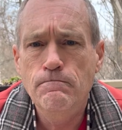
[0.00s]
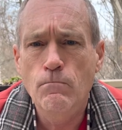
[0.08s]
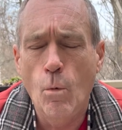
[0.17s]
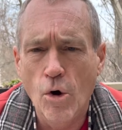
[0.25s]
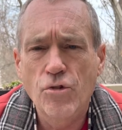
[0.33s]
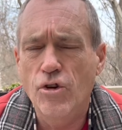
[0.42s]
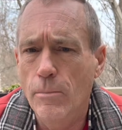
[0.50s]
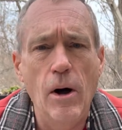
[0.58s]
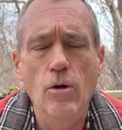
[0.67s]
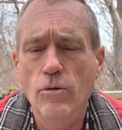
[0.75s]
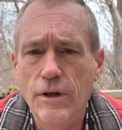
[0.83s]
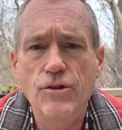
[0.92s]
Worship
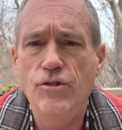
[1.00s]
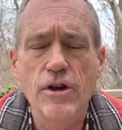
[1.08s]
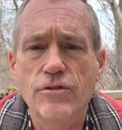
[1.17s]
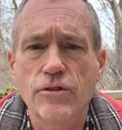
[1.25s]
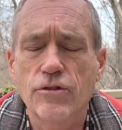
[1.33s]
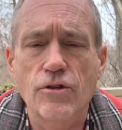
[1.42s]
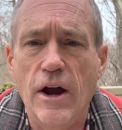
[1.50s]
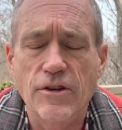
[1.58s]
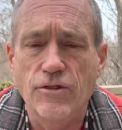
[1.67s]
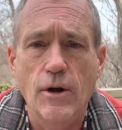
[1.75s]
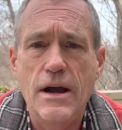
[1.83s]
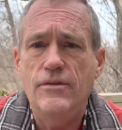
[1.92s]
only Jesus Christ.
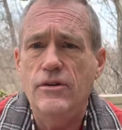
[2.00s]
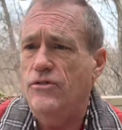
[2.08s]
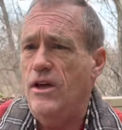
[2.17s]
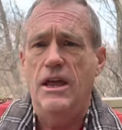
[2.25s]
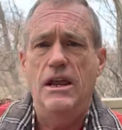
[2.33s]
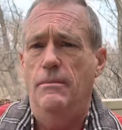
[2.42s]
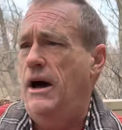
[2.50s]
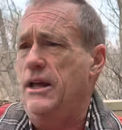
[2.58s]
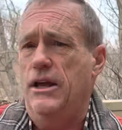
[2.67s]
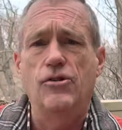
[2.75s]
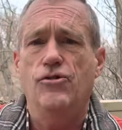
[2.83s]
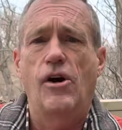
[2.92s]
Don't ever say
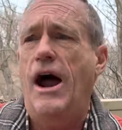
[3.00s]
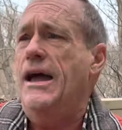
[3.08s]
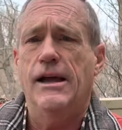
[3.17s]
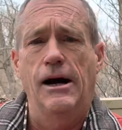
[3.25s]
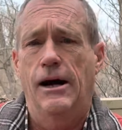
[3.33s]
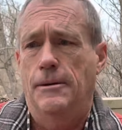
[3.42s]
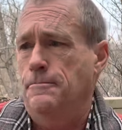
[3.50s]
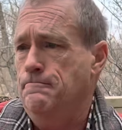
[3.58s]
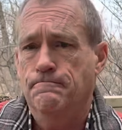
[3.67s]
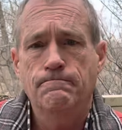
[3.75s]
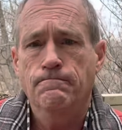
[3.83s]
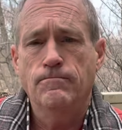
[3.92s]
anybody is your icon.
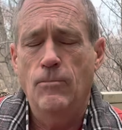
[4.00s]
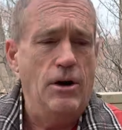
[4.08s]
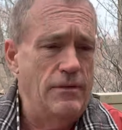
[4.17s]
Don't